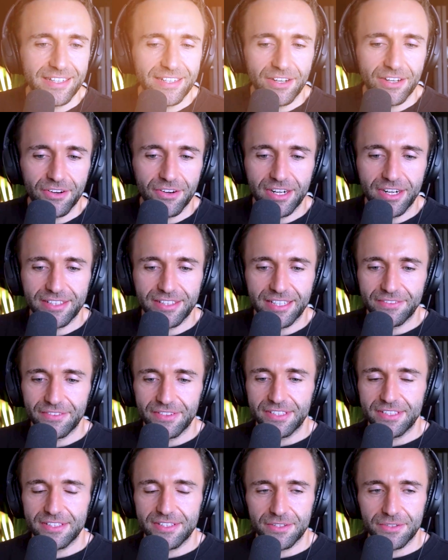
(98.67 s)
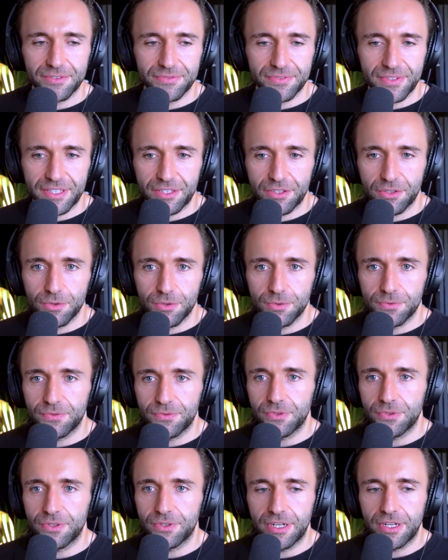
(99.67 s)
right, David. So thank you
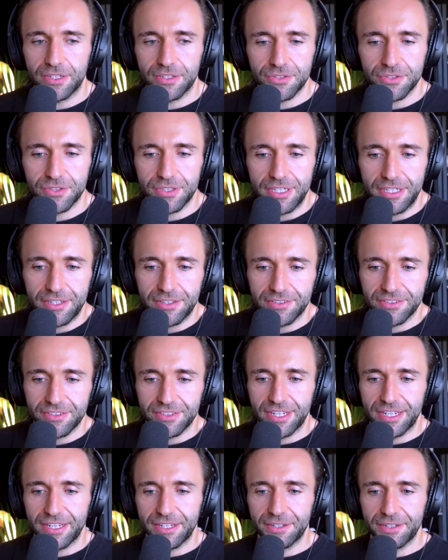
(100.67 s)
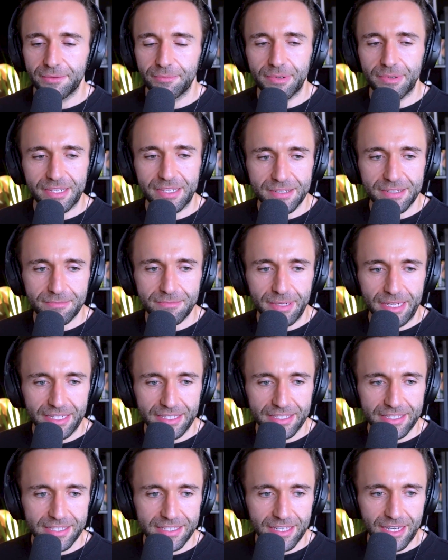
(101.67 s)
for joining us today on Bricks and
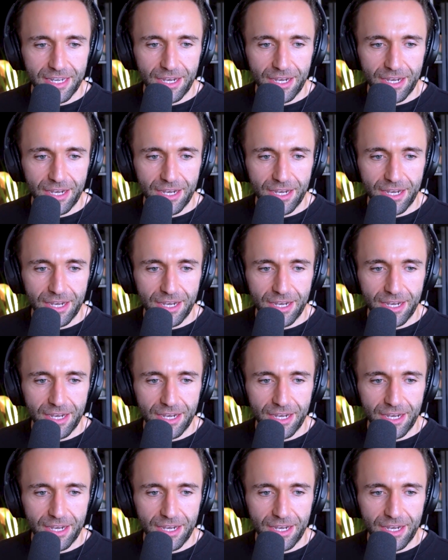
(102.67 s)
Bytes.